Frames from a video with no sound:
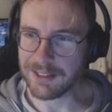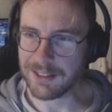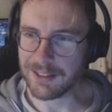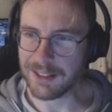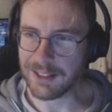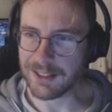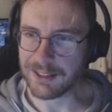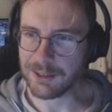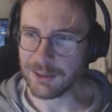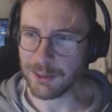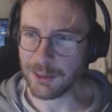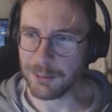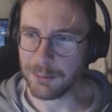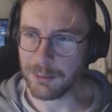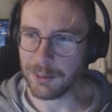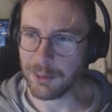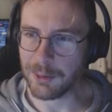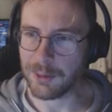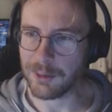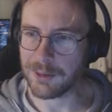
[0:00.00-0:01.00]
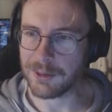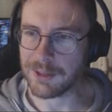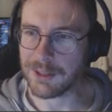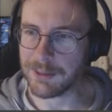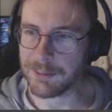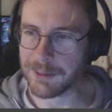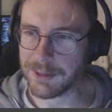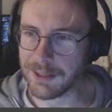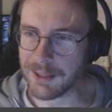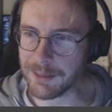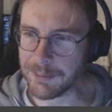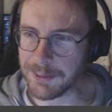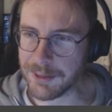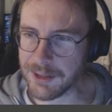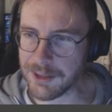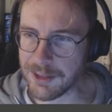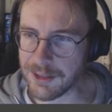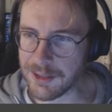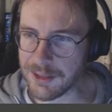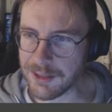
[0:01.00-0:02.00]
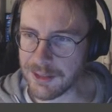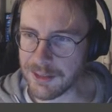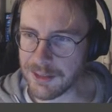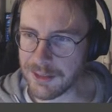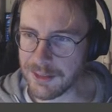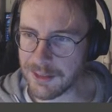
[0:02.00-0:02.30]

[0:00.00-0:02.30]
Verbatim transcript: Le Tomoth. Let me let me just